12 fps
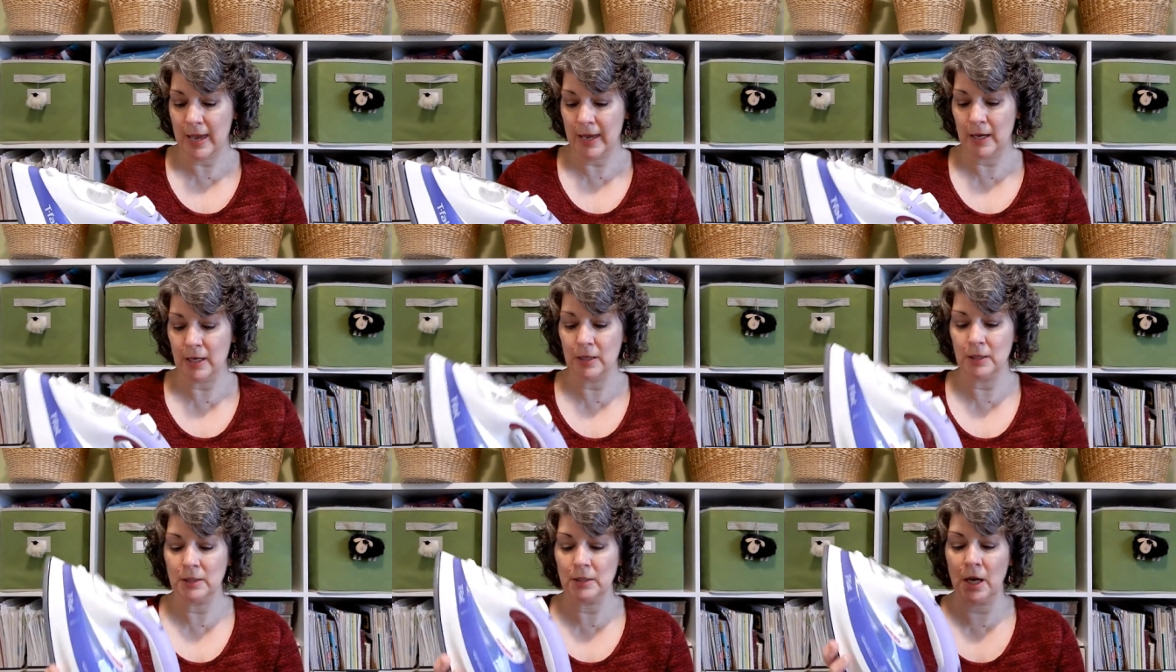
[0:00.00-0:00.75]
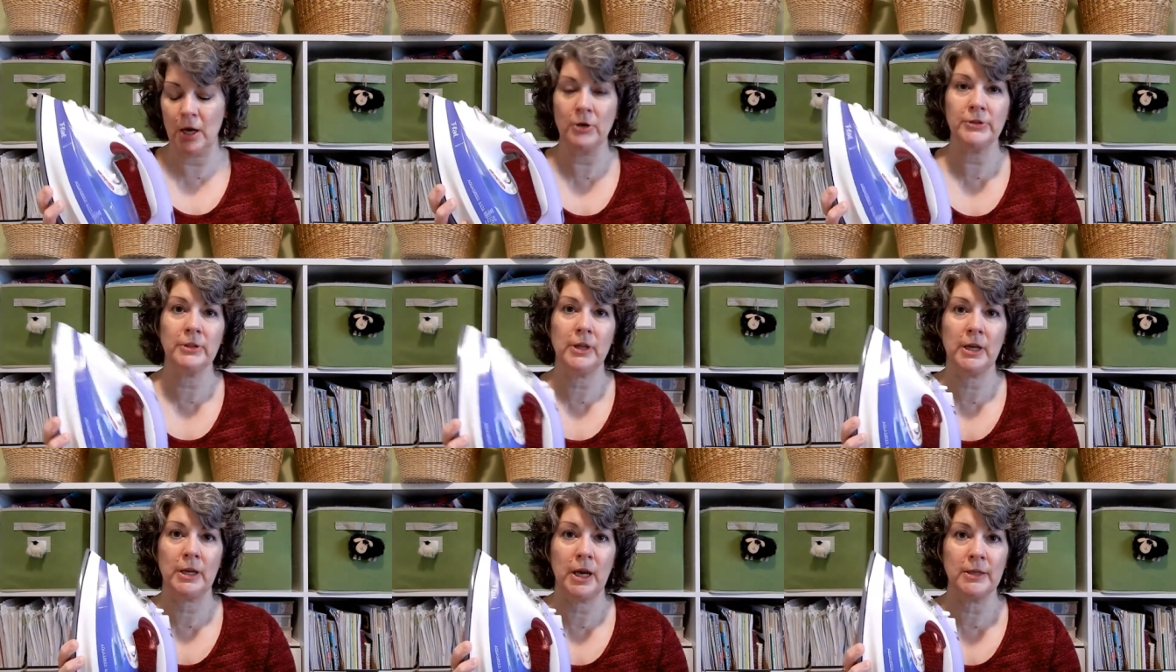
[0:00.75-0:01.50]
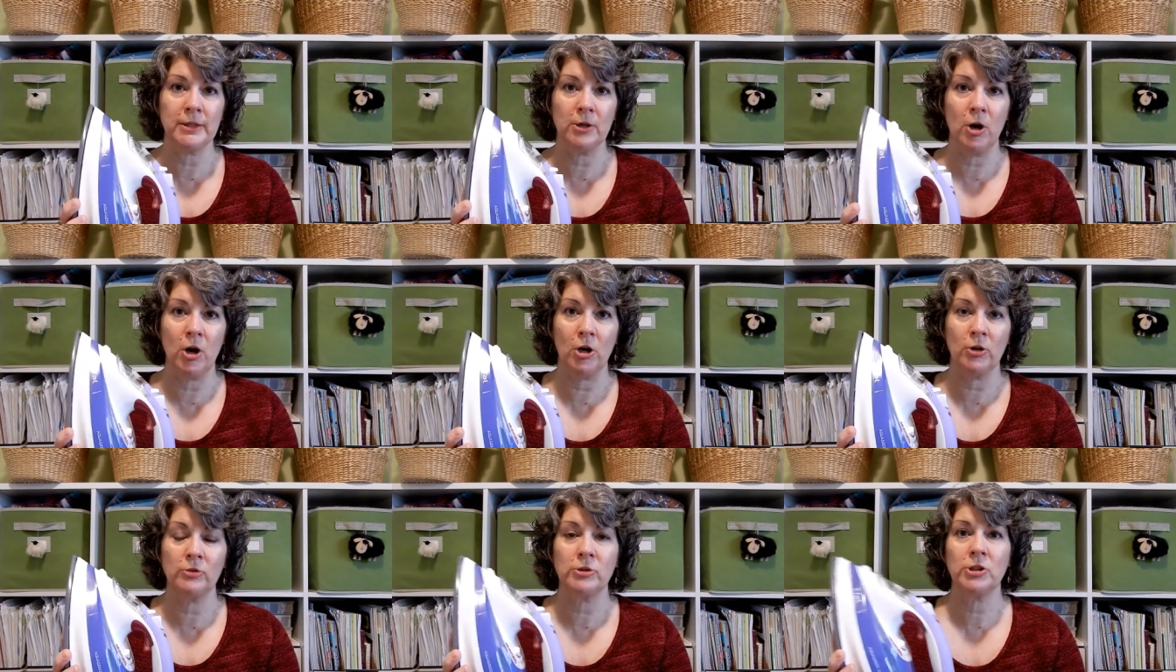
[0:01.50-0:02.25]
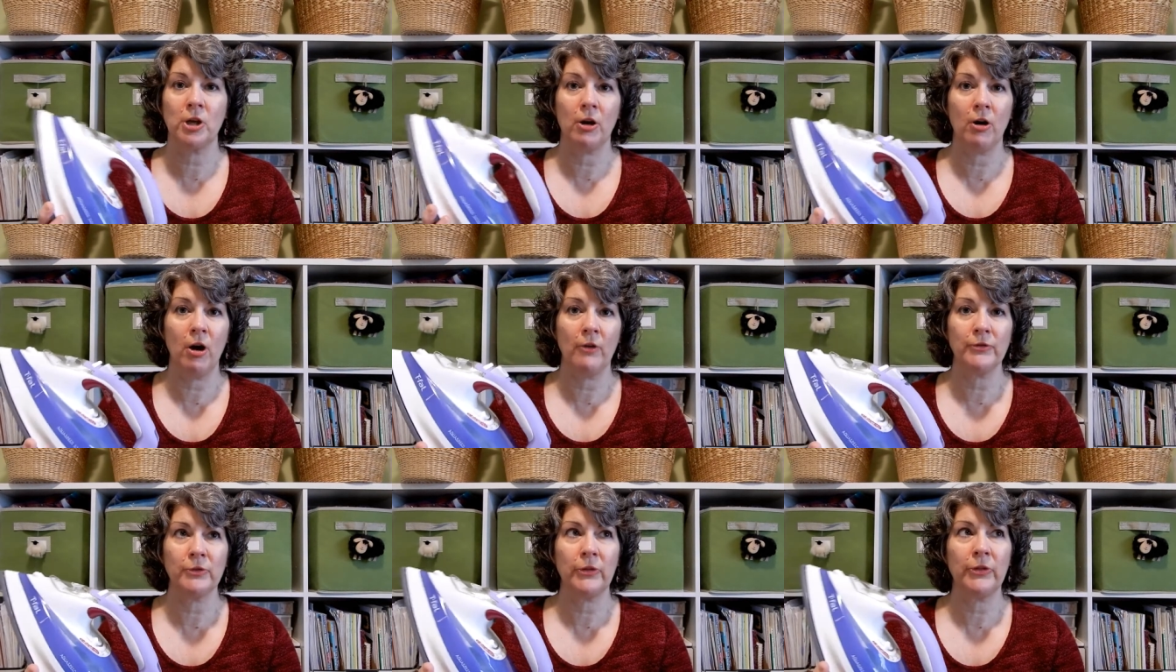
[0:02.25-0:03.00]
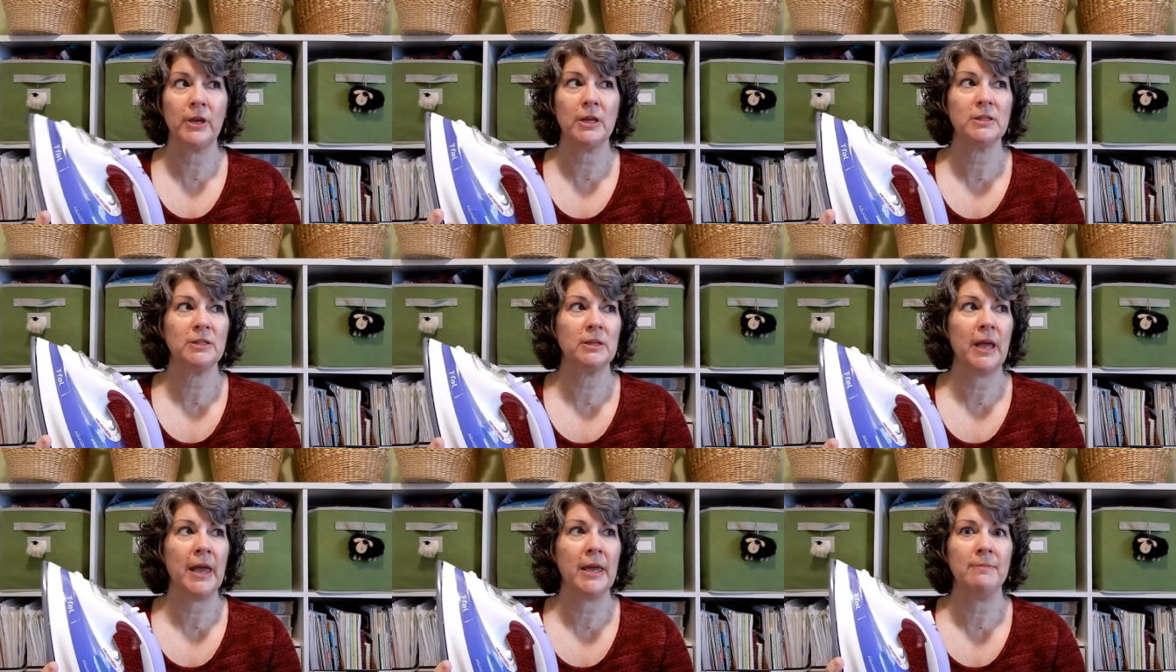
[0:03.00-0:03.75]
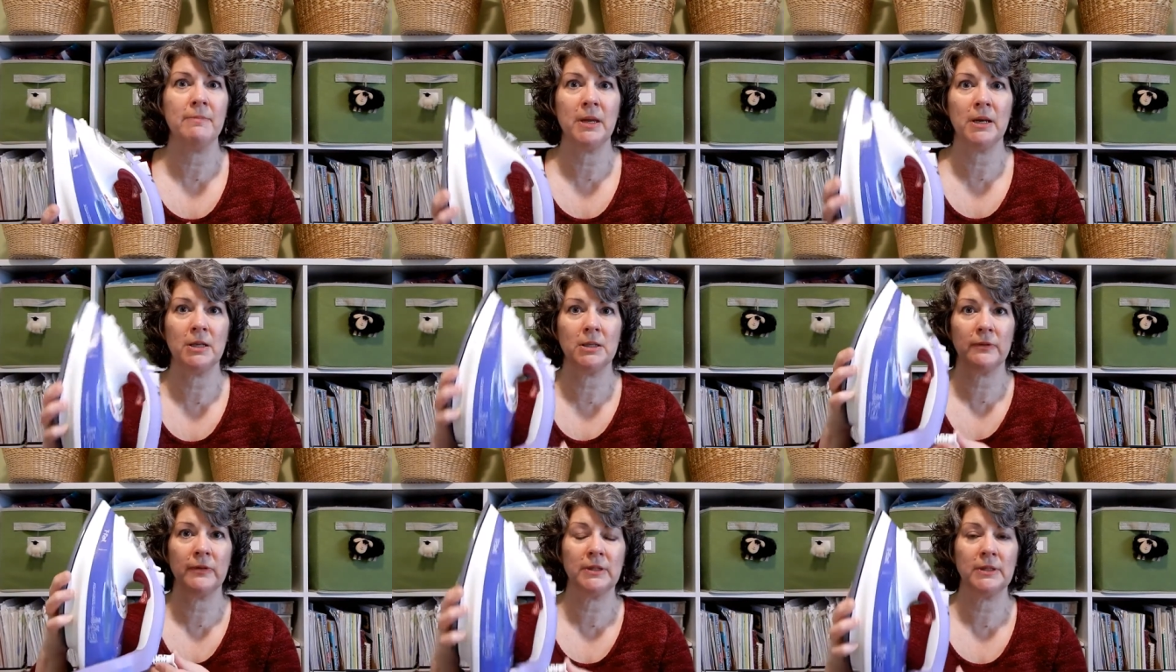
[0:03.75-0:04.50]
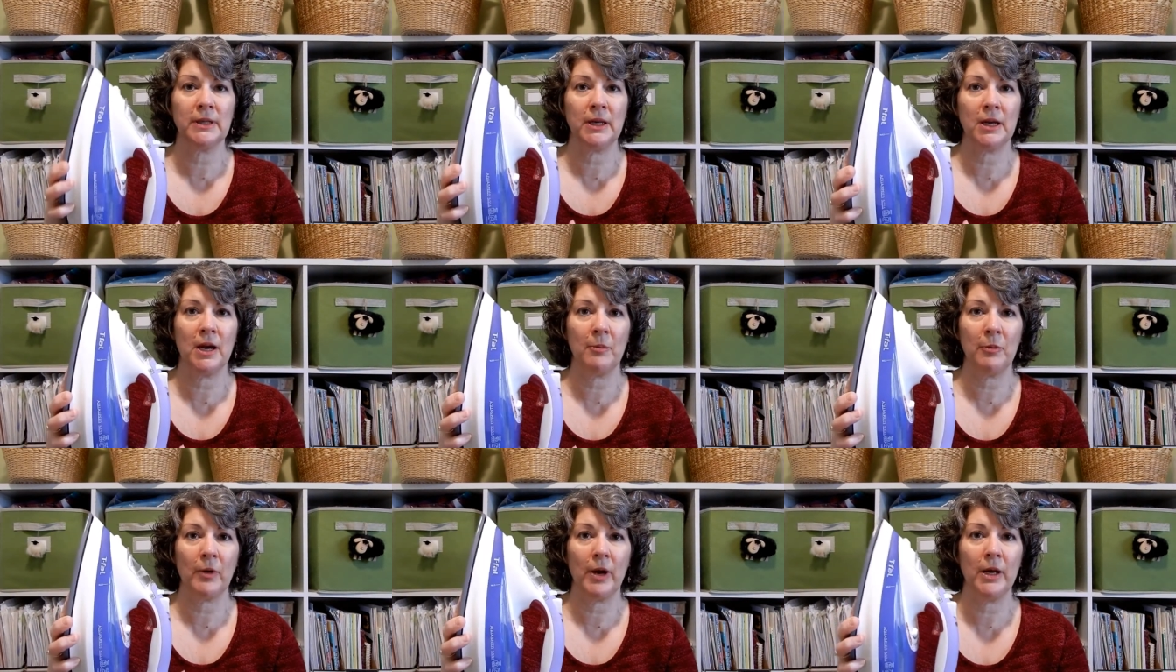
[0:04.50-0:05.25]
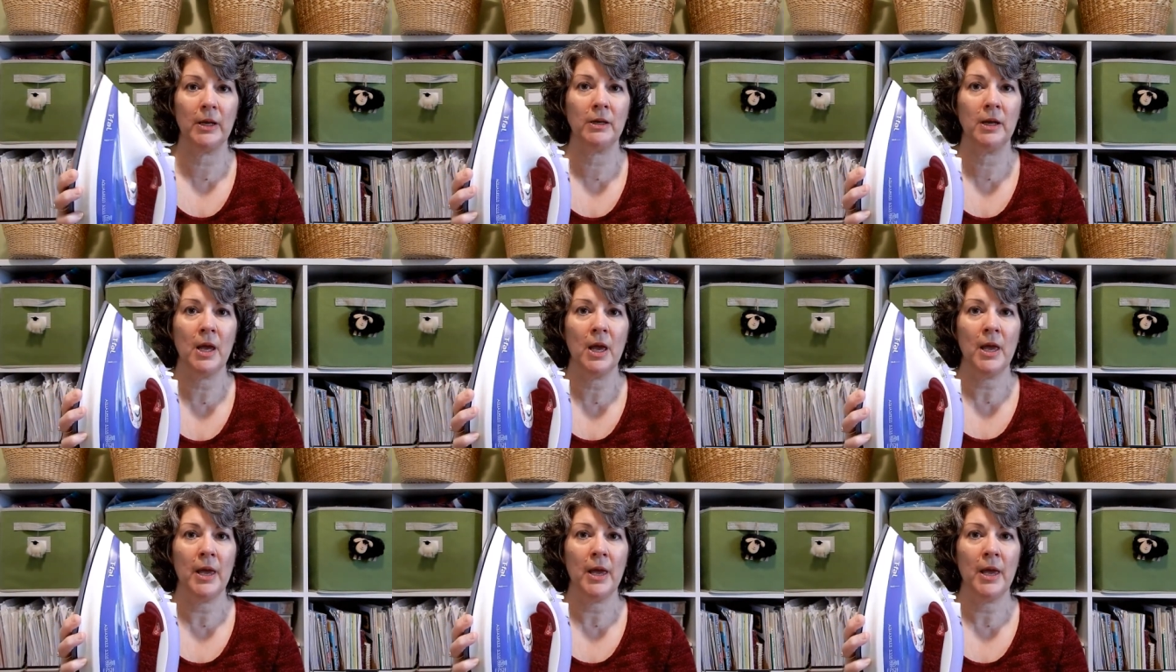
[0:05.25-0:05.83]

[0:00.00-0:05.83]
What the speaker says: And I also like it has an auto shut off, so I think it's 8 minutes if it's sitting upright,